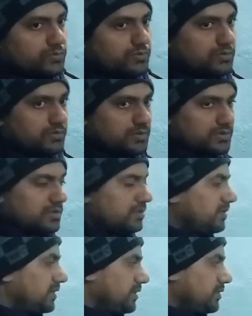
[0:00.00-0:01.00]

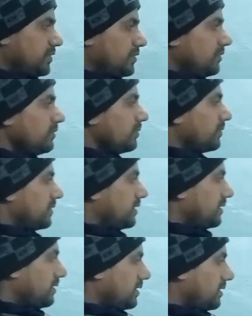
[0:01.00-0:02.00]
002.
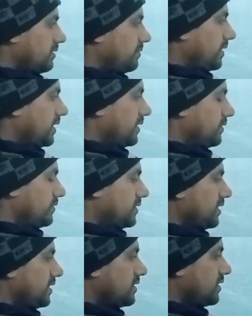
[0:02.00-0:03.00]
By
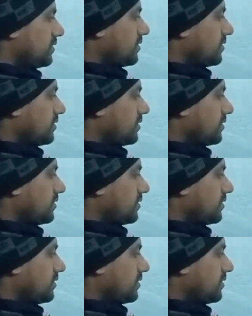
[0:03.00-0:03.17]
using this